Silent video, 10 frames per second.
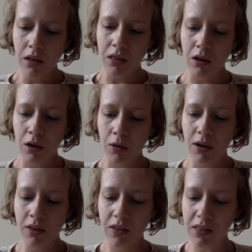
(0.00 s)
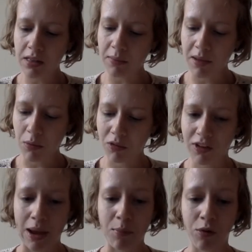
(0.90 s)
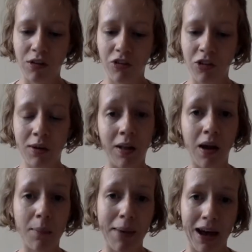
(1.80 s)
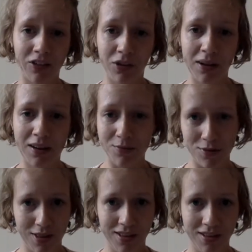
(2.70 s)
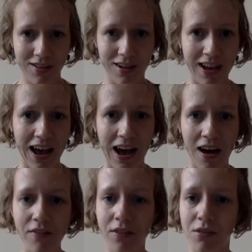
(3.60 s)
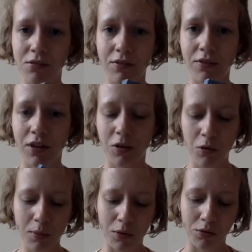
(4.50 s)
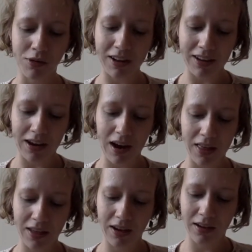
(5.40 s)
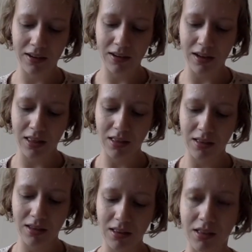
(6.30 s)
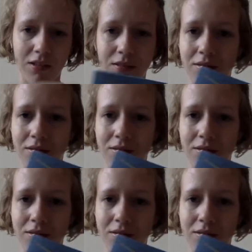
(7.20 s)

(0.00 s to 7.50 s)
So this is something I want to get more into, and I'll come back to it once I have as a review. But already I think it's a